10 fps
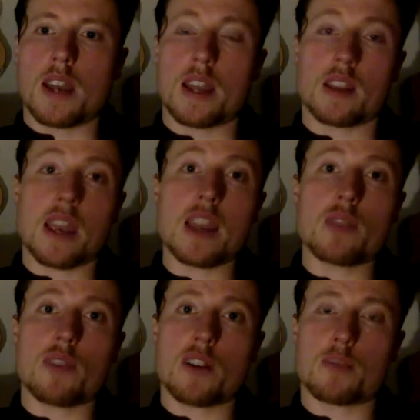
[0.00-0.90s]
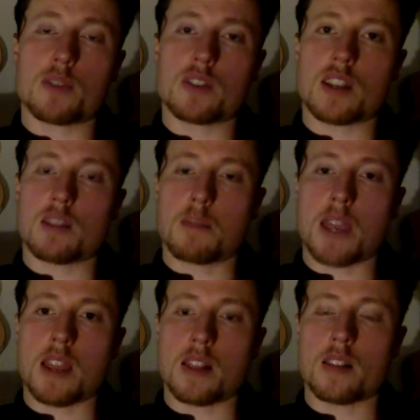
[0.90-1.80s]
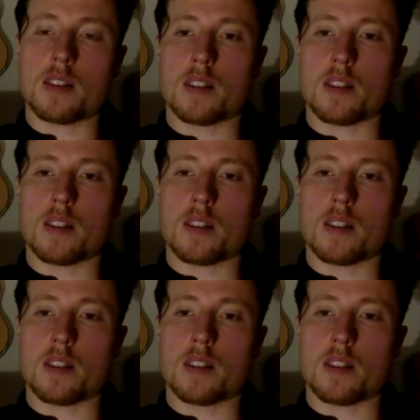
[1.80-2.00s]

And 85% male.